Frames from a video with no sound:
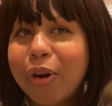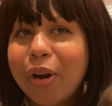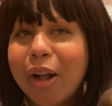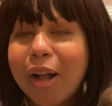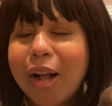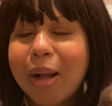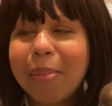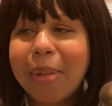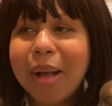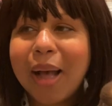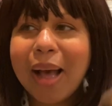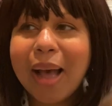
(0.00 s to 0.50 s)

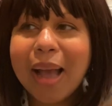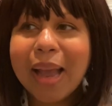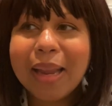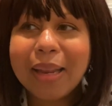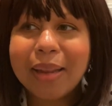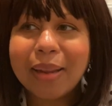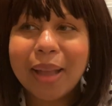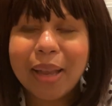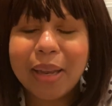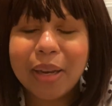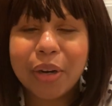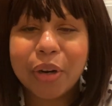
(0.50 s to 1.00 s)

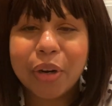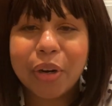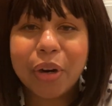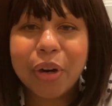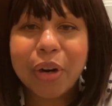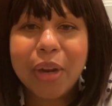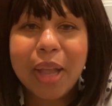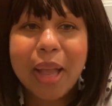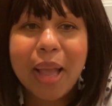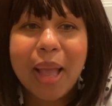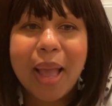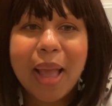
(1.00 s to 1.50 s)

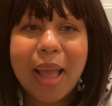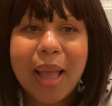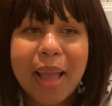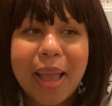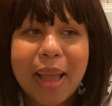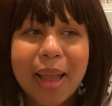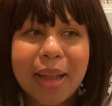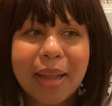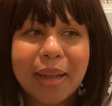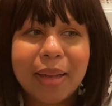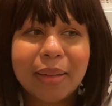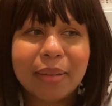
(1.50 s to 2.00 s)
highlighter,
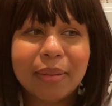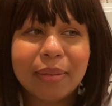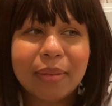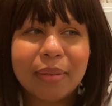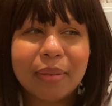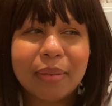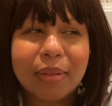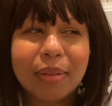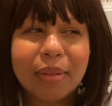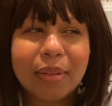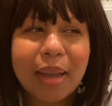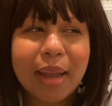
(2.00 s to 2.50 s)

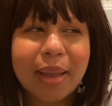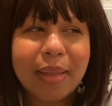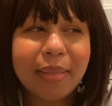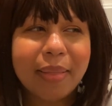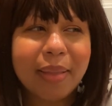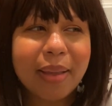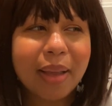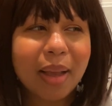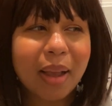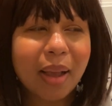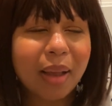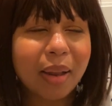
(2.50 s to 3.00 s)
and I
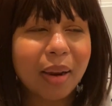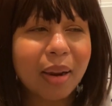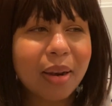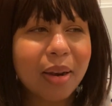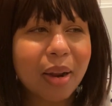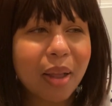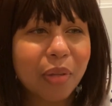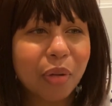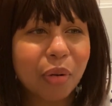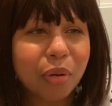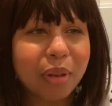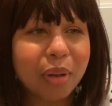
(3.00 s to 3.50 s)
think I got
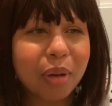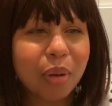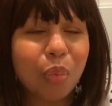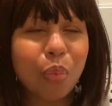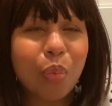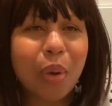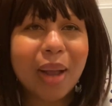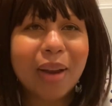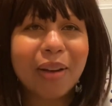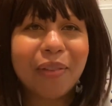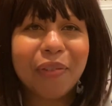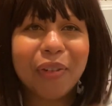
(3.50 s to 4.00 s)
another little
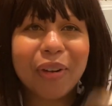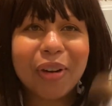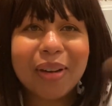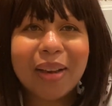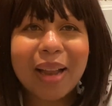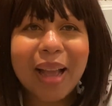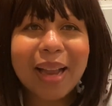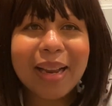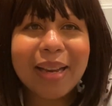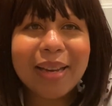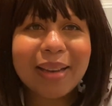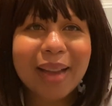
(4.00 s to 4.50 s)
one for
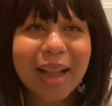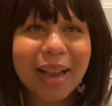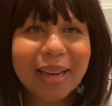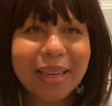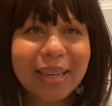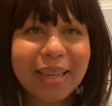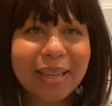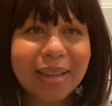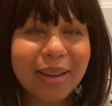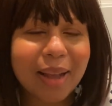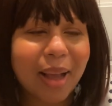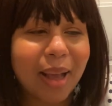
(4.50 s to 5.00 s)

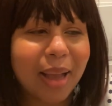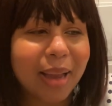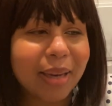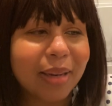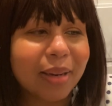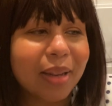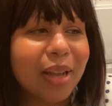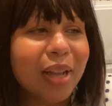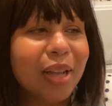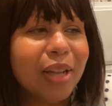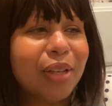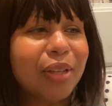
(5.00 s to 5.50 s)

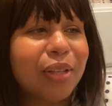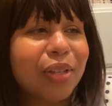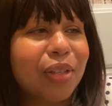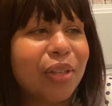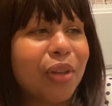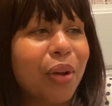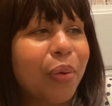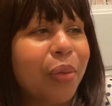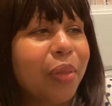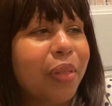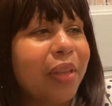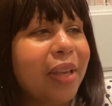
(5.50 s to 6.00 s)
$9.99.
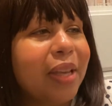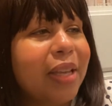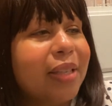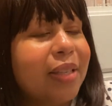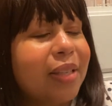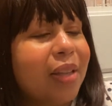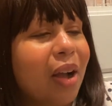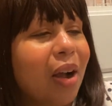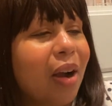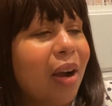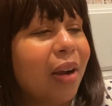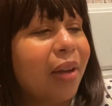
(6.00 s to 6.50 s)
So
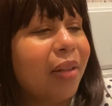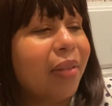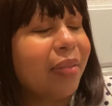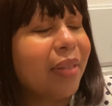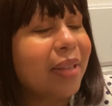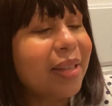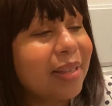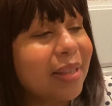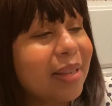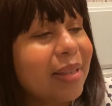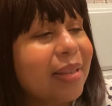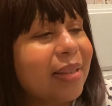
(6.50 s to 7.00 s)
this
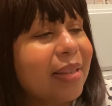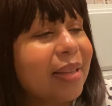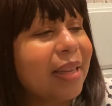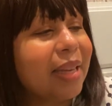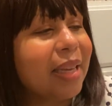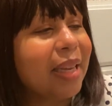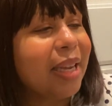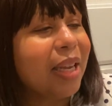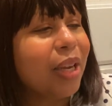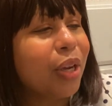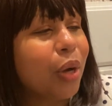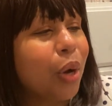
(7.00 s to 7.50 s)
is the
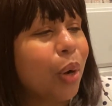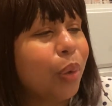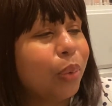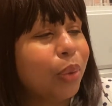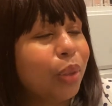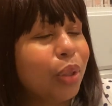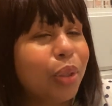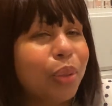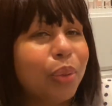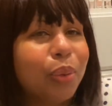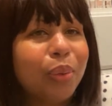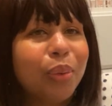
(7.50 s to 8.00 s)
Eco
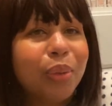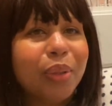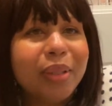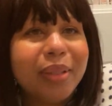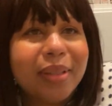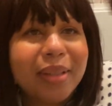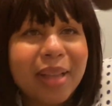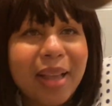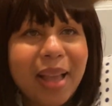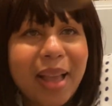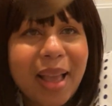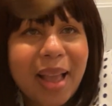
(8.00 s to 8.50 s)

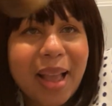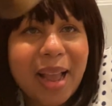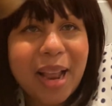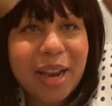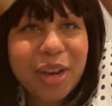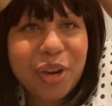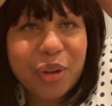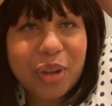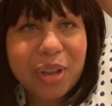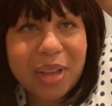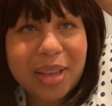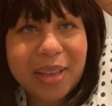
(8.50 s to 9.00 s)
Tools,
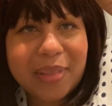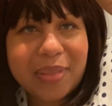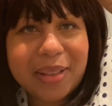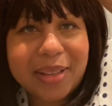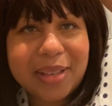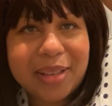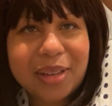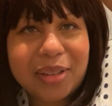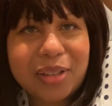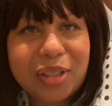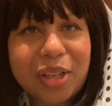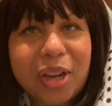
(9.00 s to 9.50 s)
and you can get
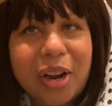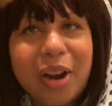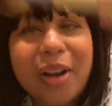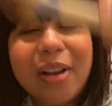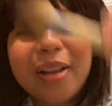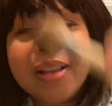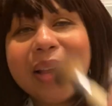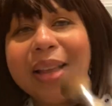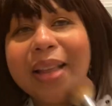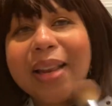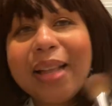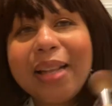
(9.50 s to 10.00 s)
this at
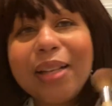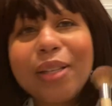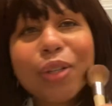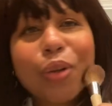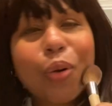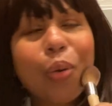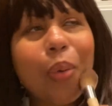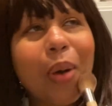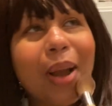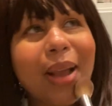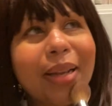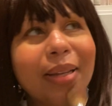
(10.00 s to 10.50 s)
Target. It's
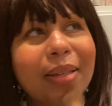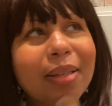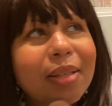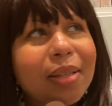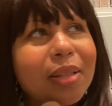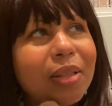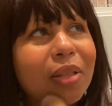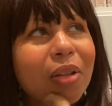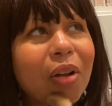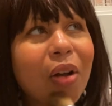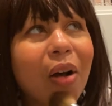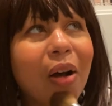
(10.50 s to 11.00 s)
quite
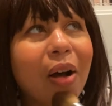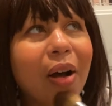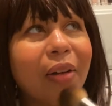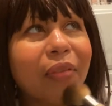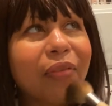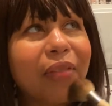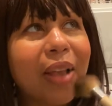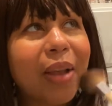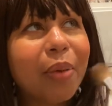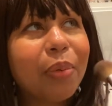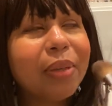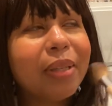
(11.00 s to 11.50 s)

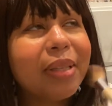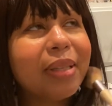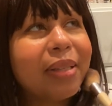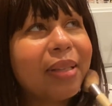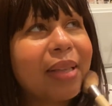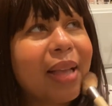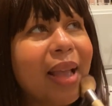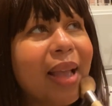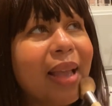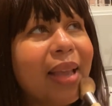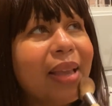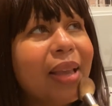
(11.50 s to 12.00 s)
soft, I would
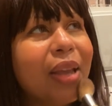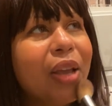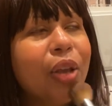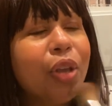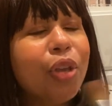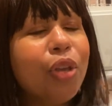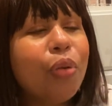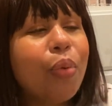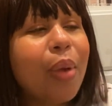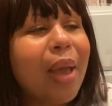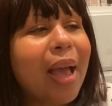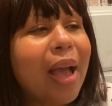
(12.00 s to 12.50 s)
say.
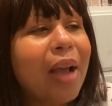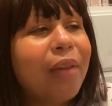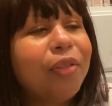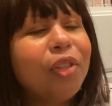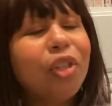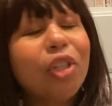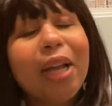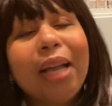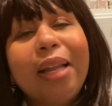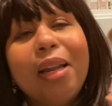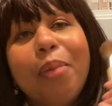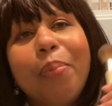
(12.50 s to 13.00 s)
You have
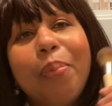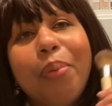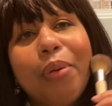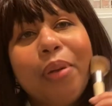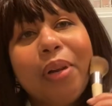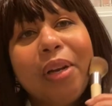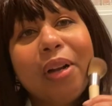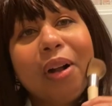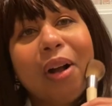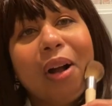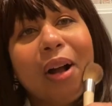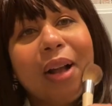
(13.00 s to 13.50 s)
to kind of
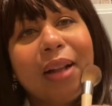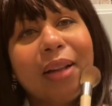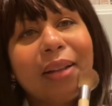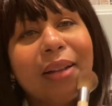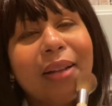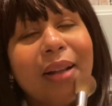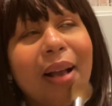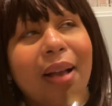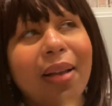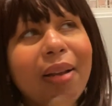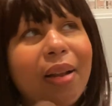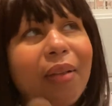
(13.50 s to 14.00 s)
put it on
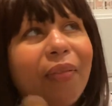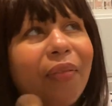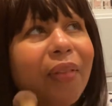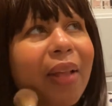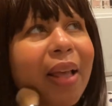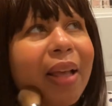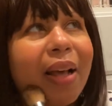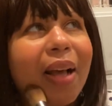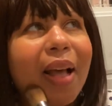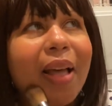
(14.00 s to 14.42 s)
kind of like